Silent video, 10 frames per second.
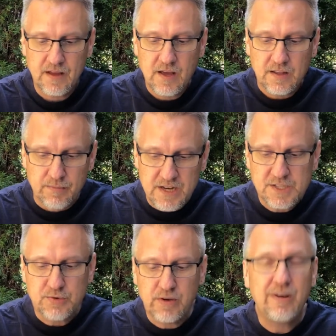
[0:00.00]
The
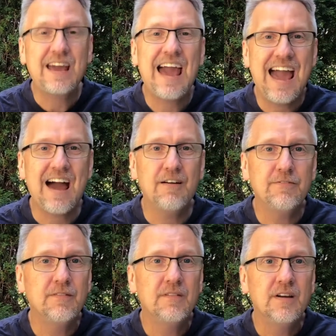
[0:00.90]
ministry we have
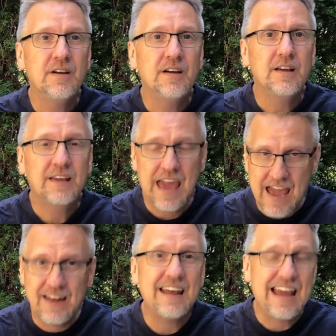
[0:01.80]

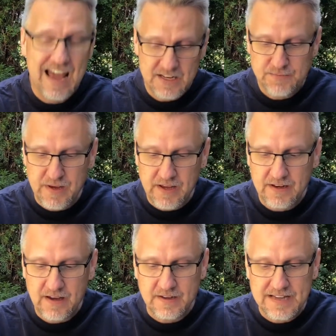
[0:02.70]
can and has
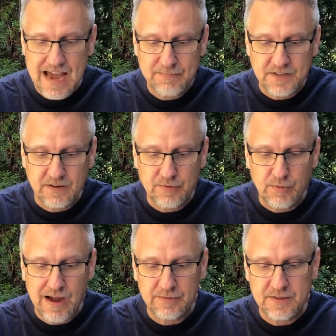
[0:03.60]
been adapted
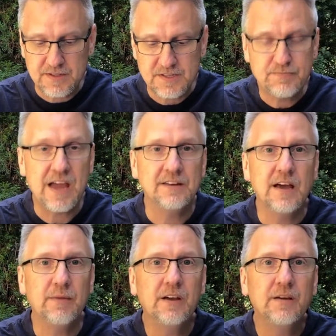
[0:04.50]
throughout this
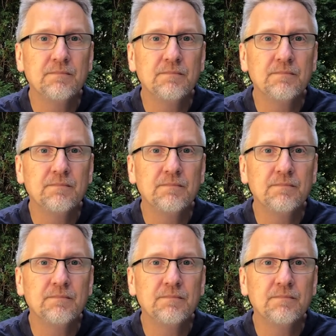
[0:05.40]
pandemic.